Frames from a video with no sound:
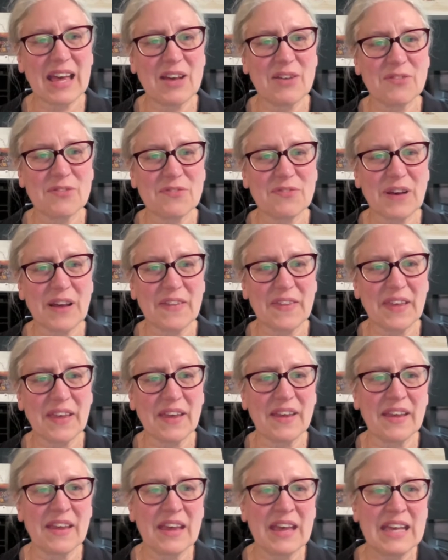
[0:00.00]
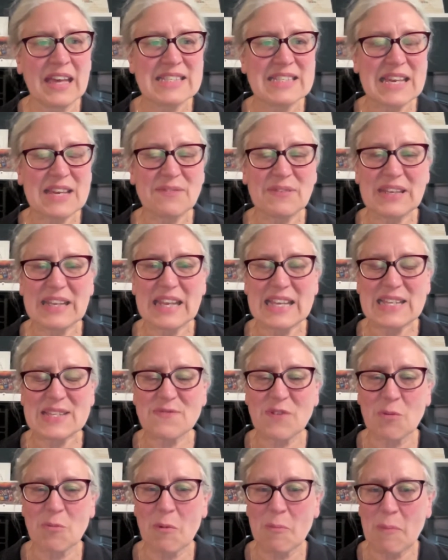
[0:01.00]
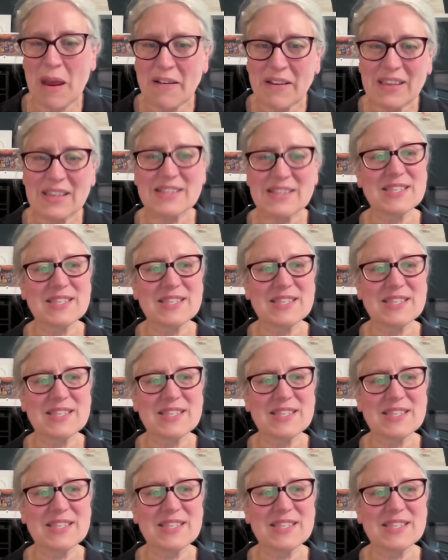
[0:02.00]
Father David is from America.